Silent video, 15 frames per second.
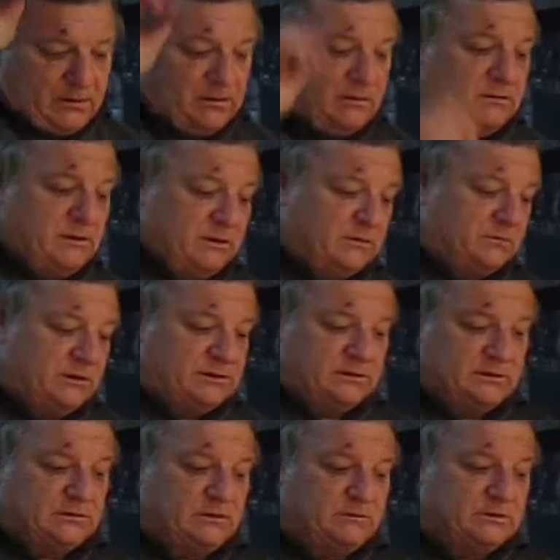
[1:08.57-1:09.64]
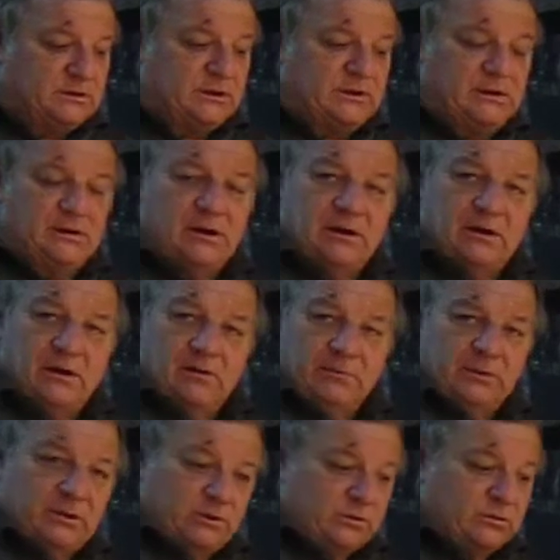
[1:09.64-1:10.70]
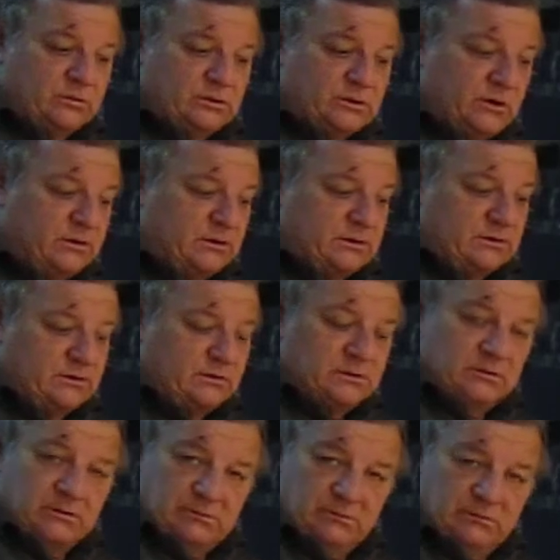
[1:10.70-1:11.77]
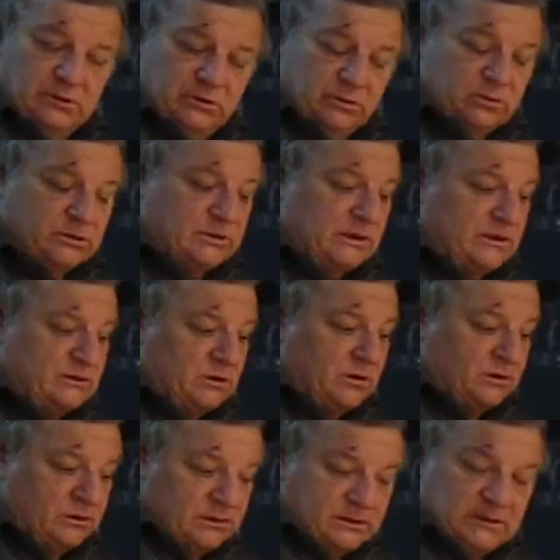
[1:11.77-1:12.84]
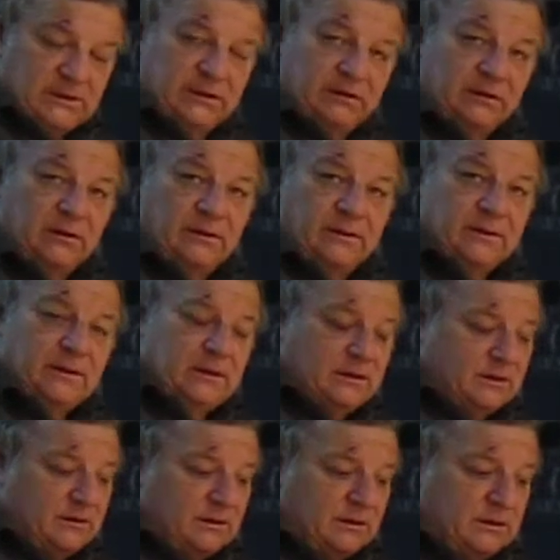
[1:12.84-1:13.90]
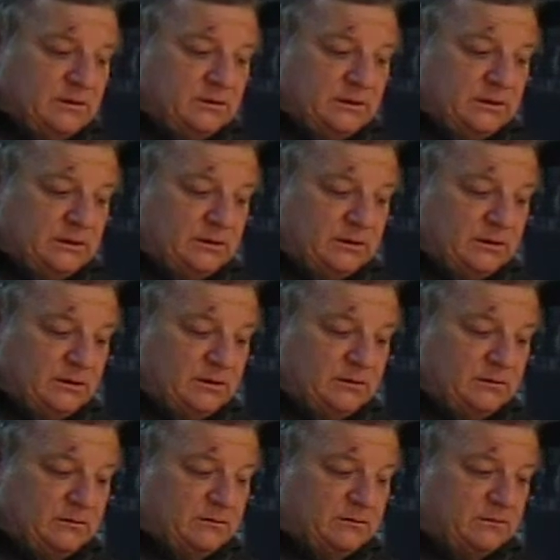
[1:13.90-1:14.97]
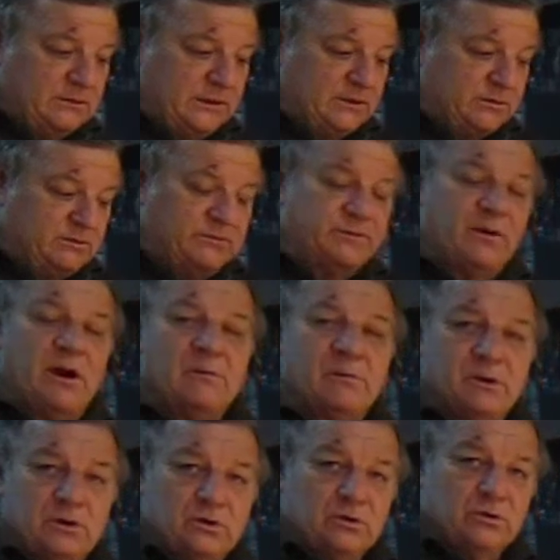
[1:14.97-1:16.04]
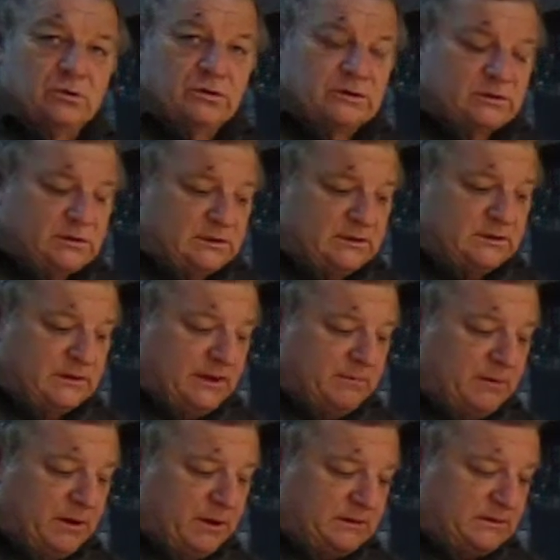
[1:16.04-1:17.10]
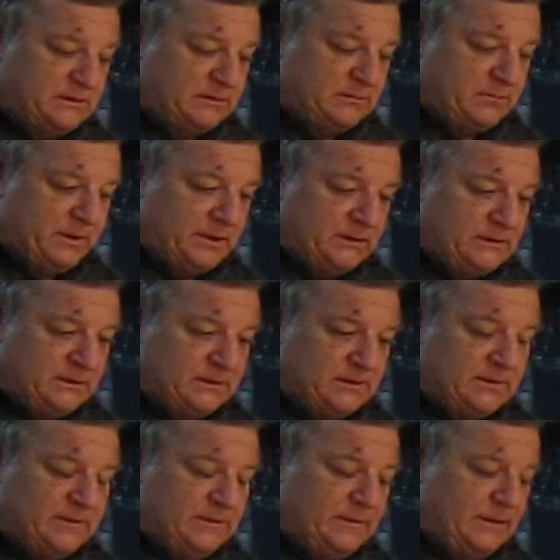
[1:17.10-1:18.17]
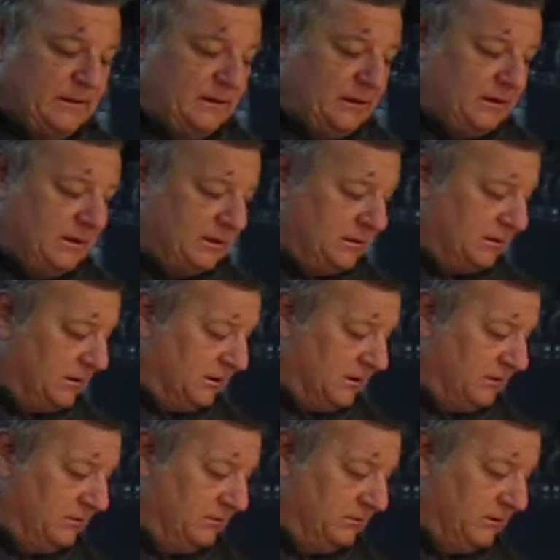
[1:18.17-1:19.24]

the other reason is obviously I can't put the doors on and the, the door skins on until the, the, uh, the actual frame of the door is, is sandblasted and painted. And uh,